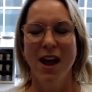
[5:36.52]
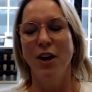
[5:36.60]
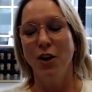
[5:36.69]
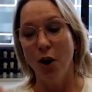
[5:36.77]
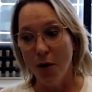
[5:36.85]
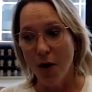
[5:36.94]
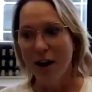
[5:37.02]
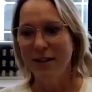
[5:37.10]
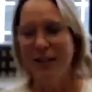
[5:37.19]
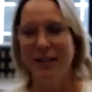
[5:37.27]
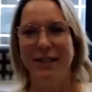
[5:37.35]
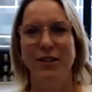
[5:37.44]
Go on to
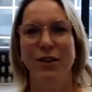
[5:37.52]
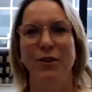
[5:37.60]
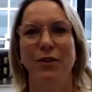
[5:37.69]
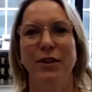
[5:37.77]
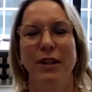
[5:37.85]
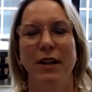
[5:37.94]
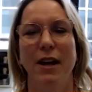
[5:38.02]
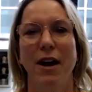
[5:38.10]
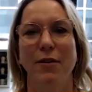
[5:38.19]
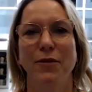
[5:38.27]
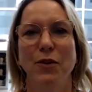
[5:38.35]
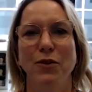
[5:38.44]
the
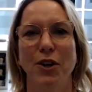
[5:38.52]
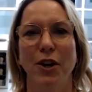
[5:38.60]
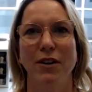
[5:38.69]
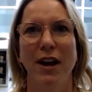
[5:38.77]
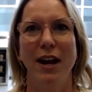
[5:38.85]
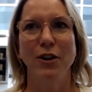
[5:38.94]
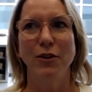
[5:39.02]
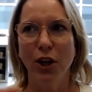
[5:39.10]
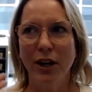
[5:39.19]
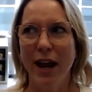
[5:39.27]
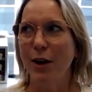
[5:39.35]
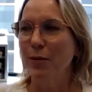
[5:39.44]
future and you look
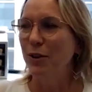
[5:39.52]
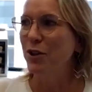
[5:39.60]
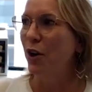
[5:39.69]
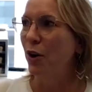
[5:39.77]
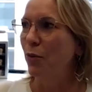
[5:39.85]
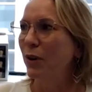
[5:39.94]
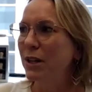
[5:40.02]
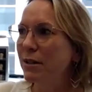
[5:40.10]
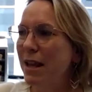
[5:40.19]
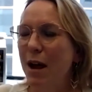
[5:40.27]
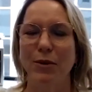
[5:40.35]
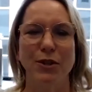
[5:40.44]
at a return. What does
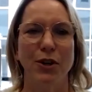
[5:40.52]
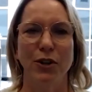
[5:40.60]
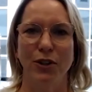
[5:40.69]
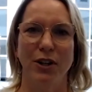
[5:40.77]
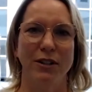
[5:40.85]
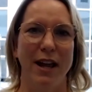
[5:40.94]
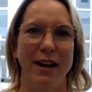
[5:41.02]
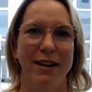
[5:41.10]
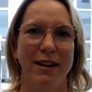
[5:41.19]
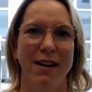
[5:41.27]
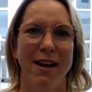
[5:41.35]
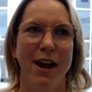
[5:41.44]
that return look like?
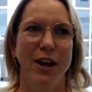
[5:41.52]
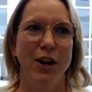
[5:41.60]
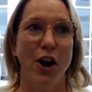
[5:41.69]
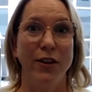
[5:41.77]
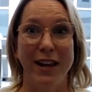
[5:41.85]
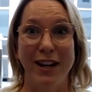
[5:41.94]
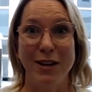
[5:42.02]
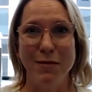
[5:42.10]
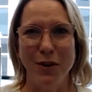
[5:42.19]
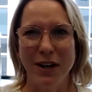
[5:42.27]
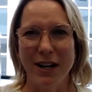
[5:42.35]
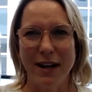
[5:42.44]
Are they
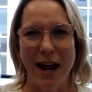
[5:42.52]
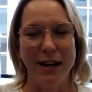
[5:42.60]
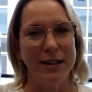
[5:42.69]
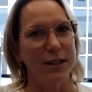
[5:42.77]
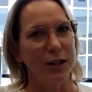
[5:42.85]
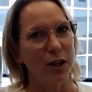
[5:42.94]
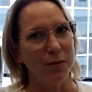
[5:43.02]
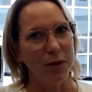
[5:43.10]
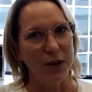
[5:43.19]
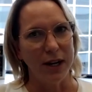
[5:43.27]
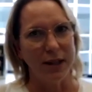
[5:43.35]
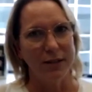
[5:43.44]
commuting again? Is the commute
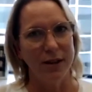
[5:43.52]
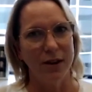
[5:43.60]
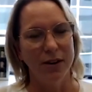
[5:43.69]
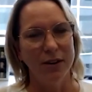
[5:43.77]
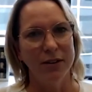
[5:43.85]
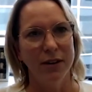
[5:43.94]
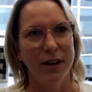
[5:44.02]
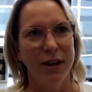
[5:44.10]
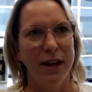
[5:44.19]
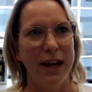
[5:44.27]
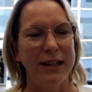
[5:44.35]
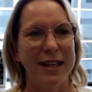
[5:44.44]
easier?
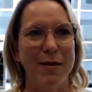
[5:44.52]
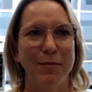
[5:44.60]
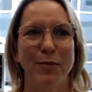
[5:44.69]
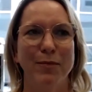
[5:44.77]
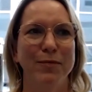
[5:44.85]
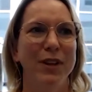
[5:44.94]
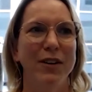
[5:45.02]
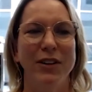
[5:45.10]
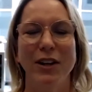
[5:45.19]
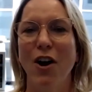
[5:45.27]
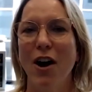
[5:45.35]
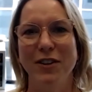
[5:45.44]
Is that lovely
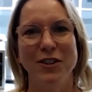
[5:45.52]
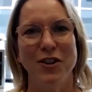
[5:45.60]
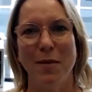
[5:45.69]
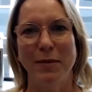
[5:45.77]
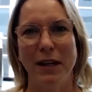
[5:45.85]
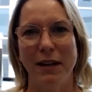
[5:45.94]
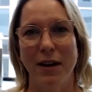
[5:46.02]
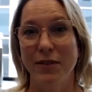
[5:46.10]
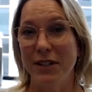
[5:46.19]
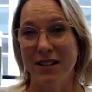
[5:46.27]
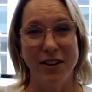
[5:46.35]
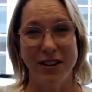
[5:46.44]
coffee shop they loved,
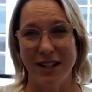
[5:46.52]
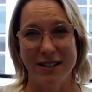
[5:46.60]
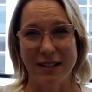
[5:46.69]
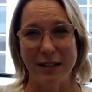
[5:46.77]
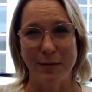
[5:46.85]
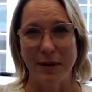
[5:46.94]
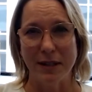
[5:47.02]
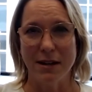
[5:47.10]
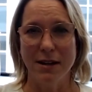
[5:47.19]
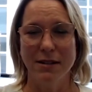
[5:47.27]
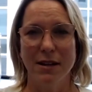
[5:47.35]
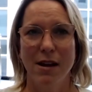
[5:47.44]
are they still in business?